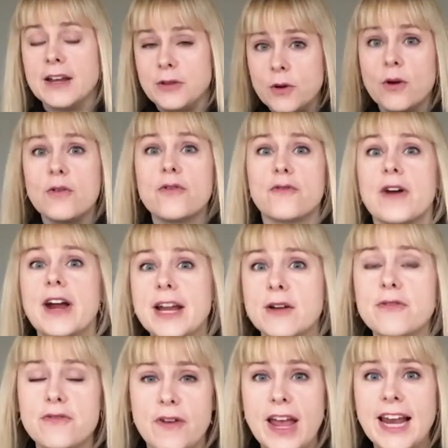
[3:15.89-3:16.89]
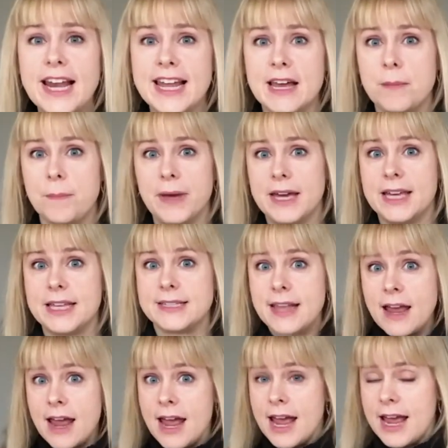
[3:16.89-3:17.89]
You're afraid of failing because
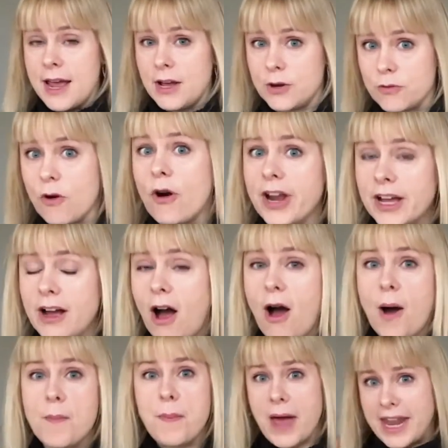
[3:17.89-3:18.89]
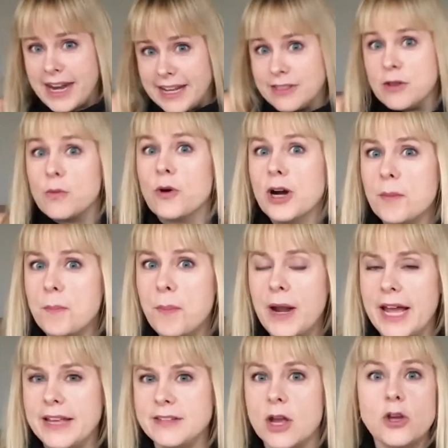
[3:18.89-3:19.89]
growing up and in the
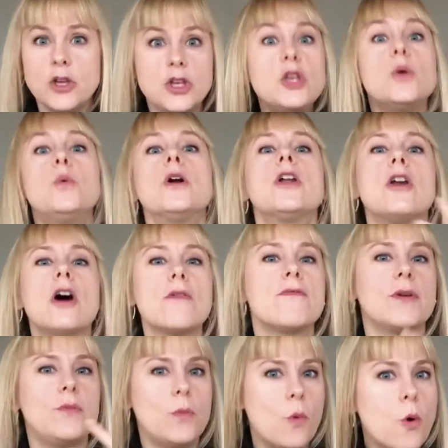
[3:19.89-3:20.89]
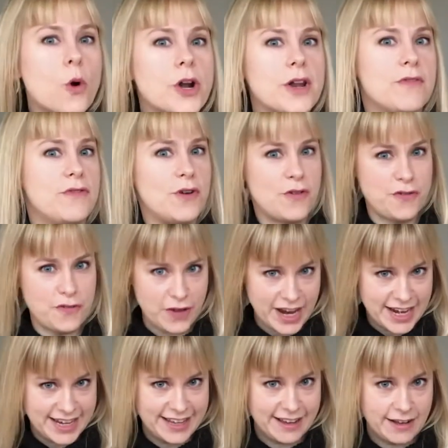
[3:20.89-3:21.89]
workplace, you were not rewarded for
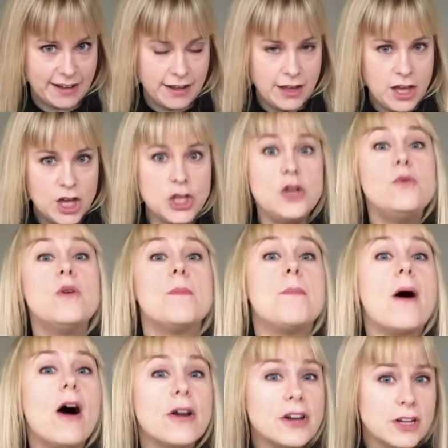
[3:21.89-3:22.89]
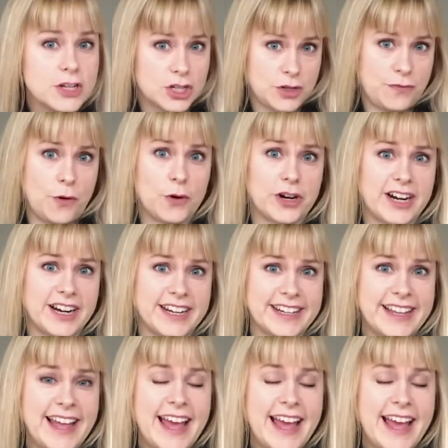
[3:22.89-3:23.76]
failure. You were punished for it.